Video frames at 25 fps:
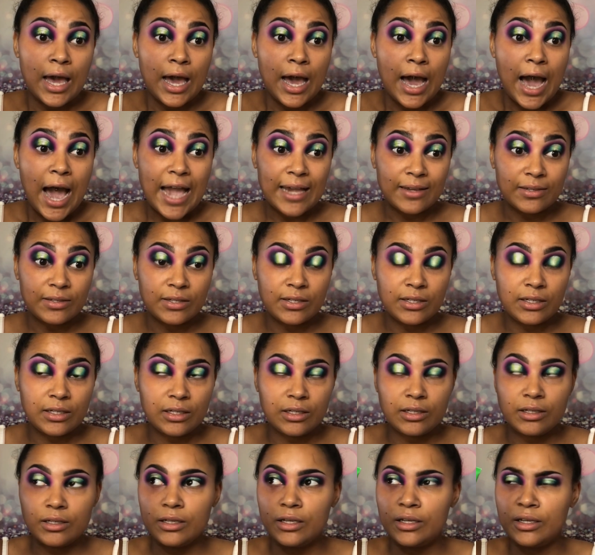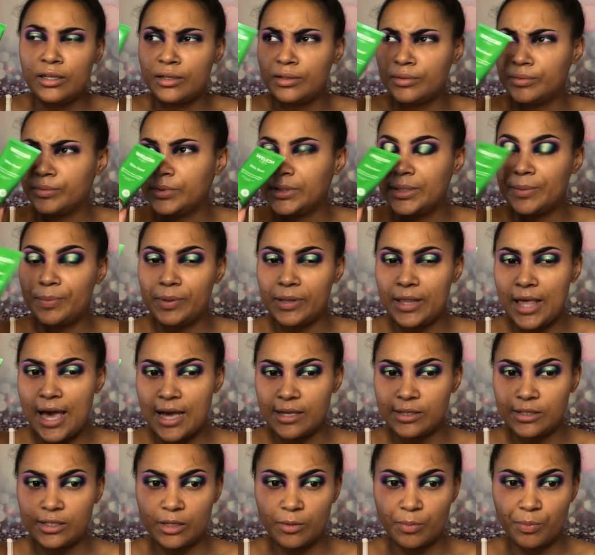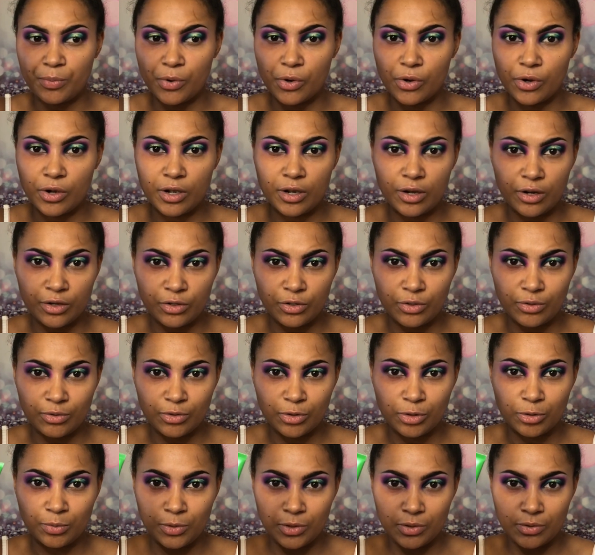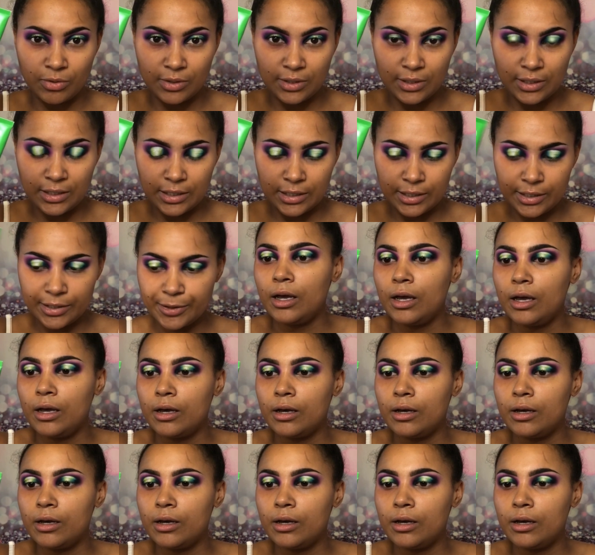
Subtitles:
I seen the plastic boy on YouTube using this.